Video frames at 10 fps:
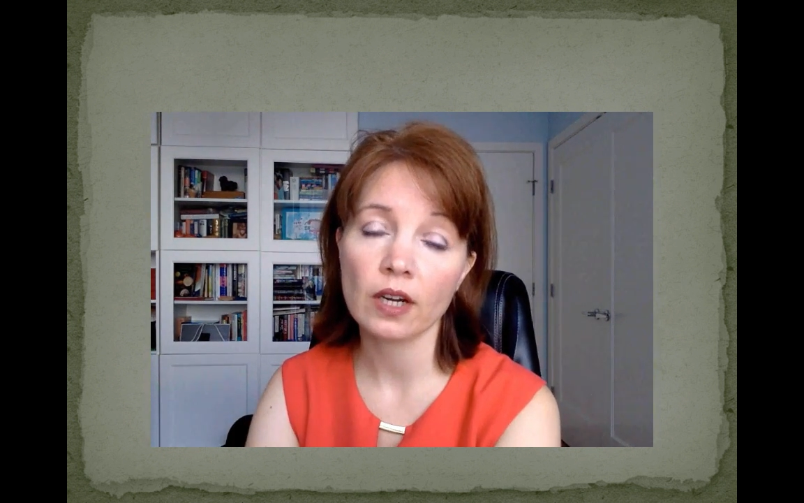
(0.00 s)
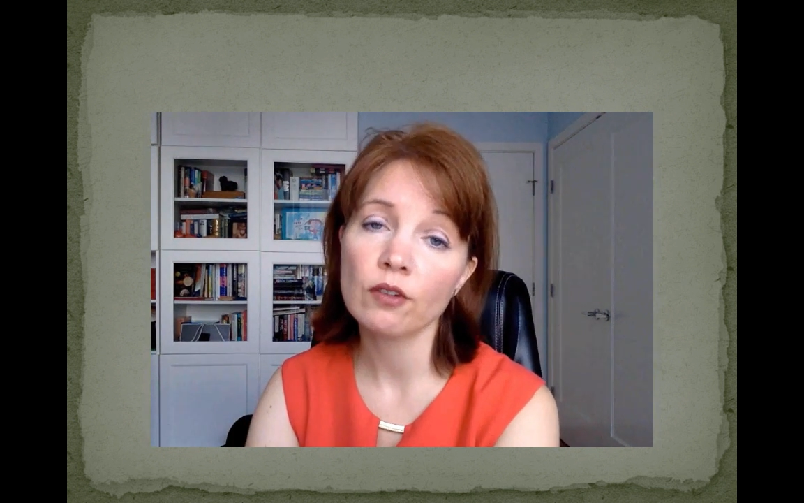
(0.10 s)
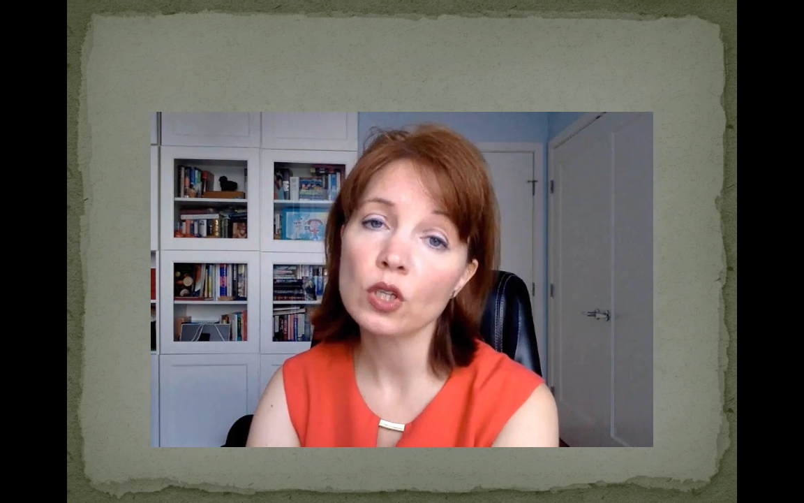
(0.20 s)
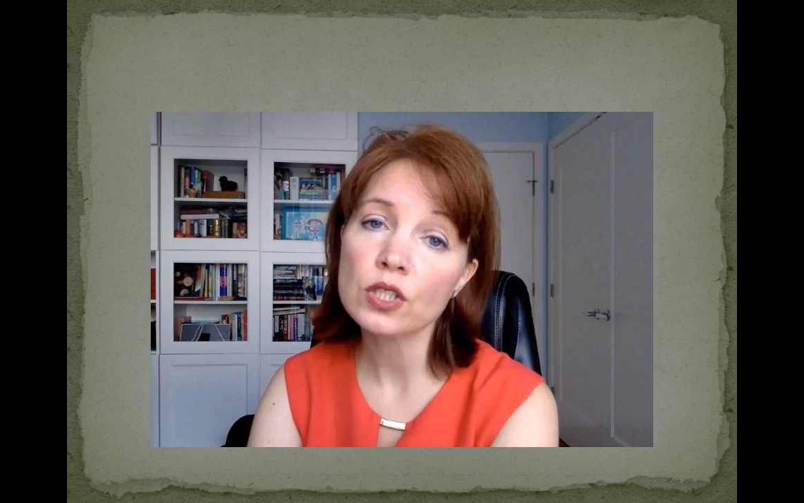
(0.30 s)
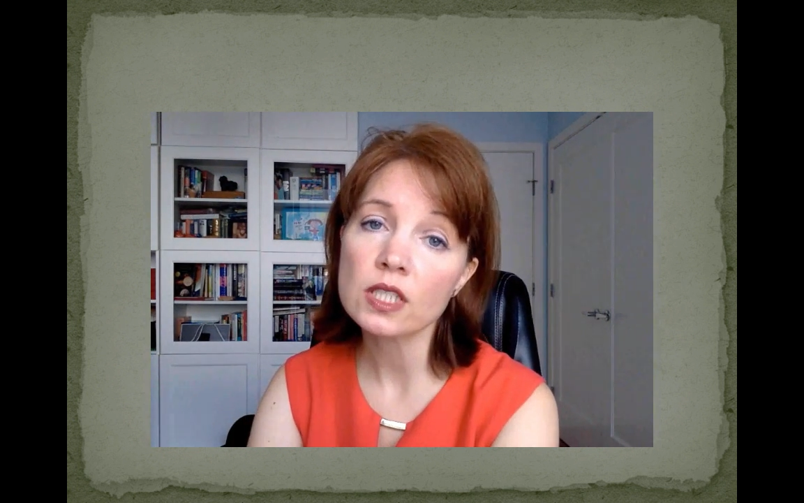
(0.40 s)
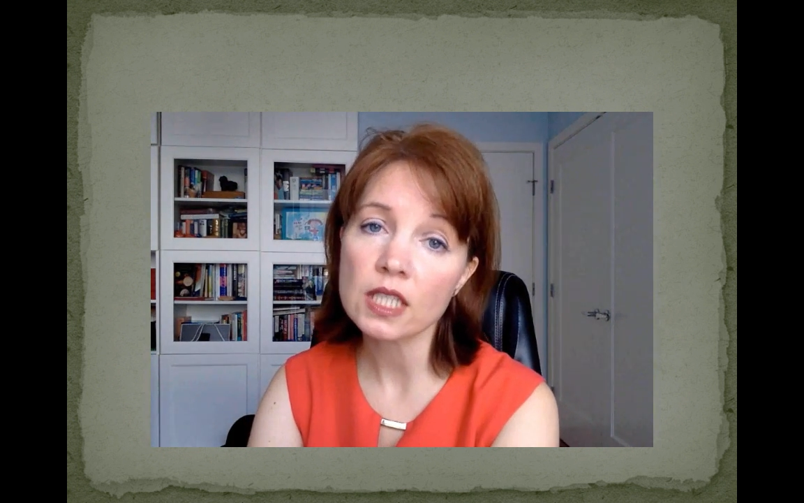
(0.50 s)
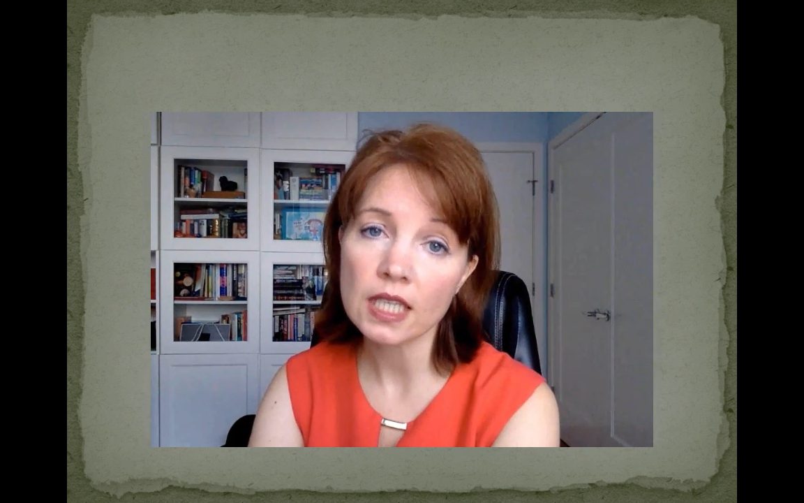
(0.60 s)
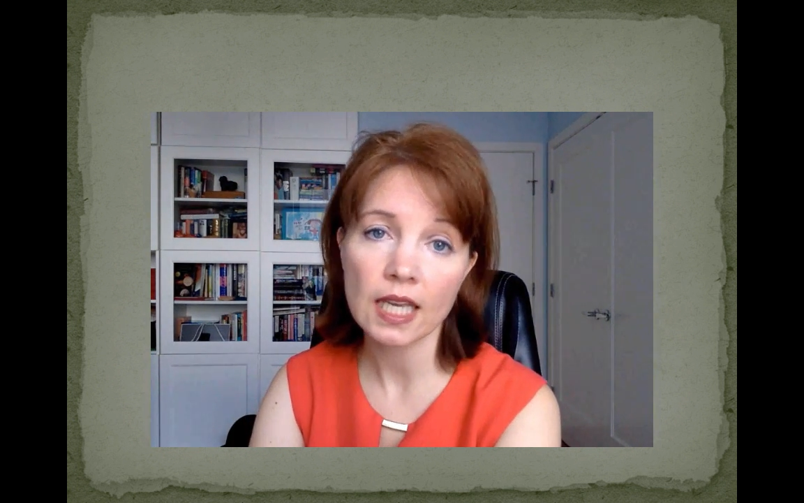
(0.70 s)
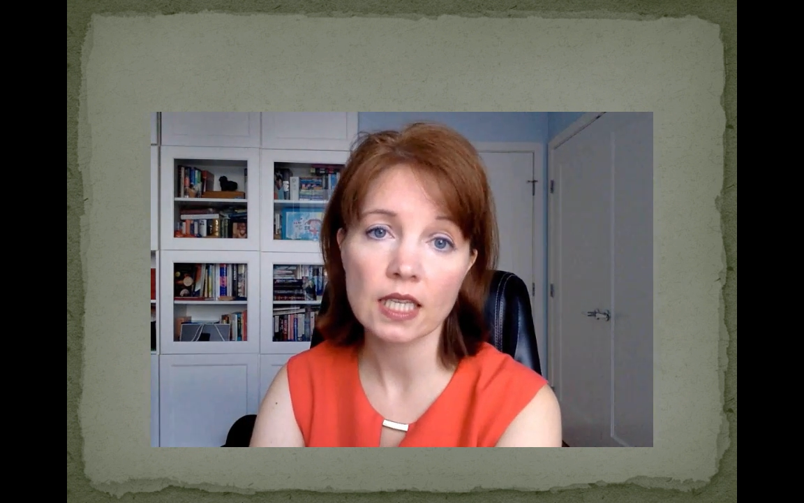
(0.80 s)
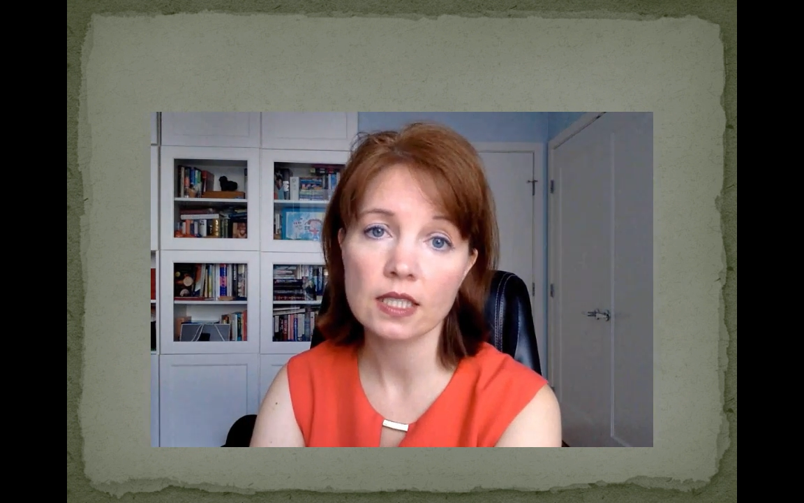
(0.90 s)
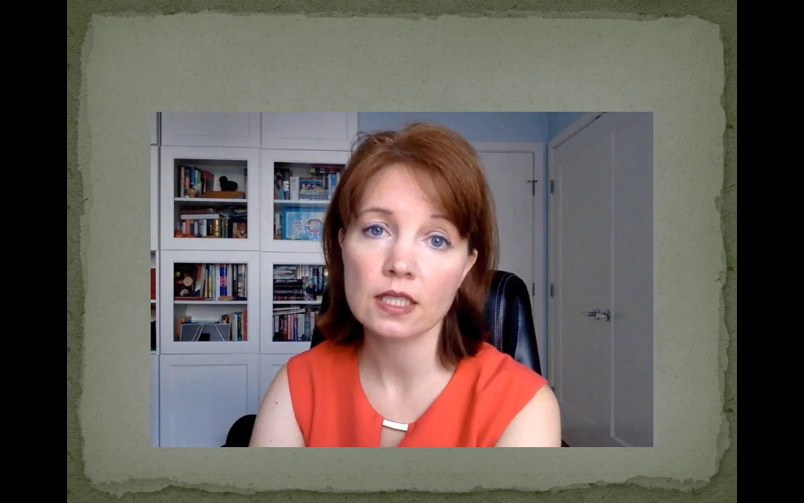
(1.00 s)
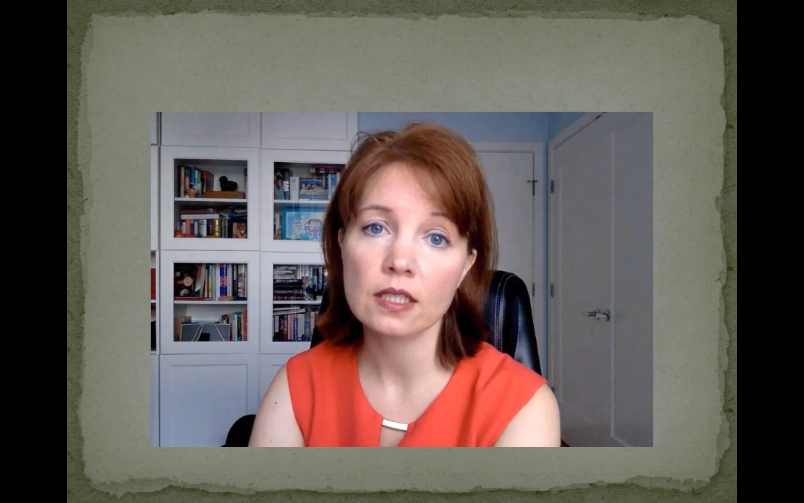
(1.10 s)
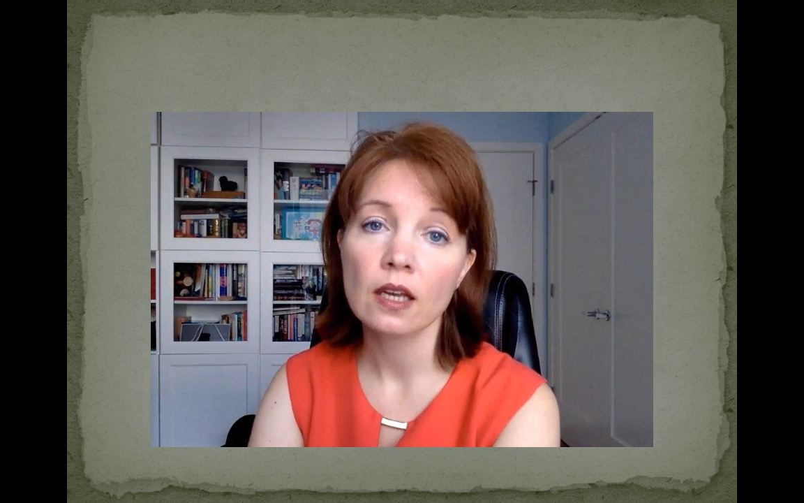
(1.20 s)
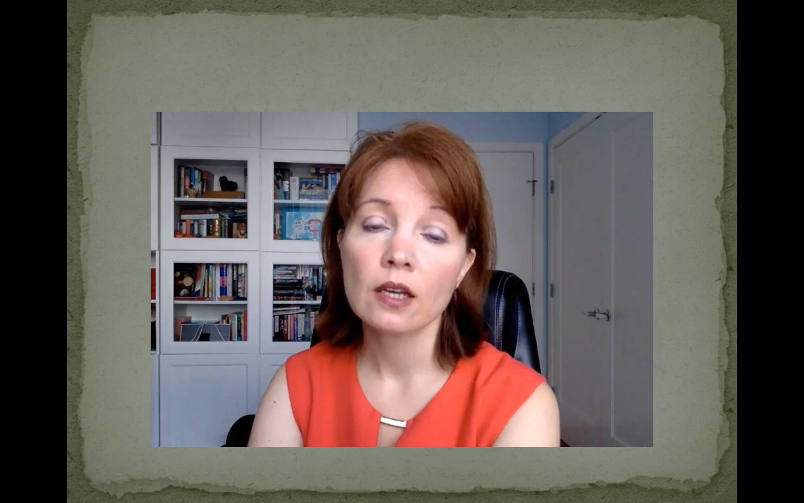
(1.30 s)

I've also seen cases